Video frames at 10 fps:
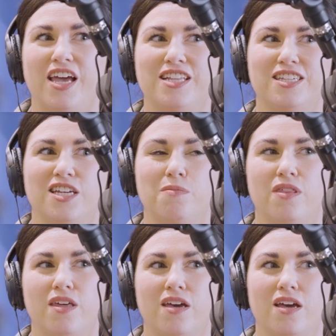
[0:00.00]
it's the type of
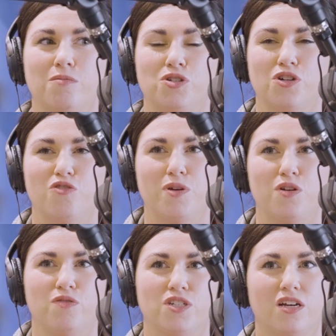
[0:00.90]
thing, I'm sure you've been
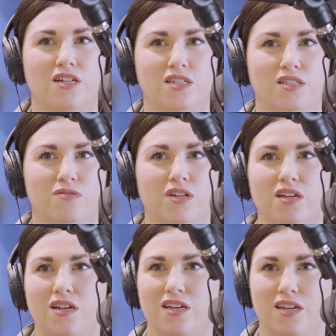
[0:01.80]
over to Altice
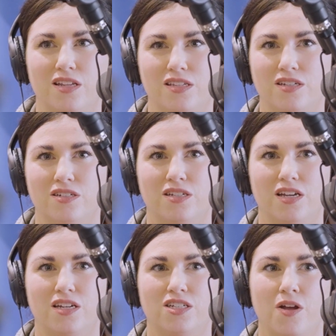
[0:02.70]
Arena, like in the center
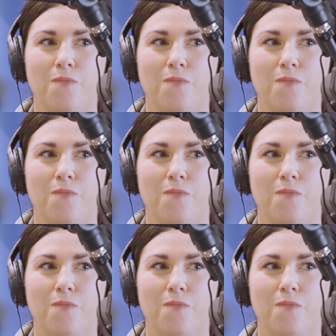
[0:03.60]
stage.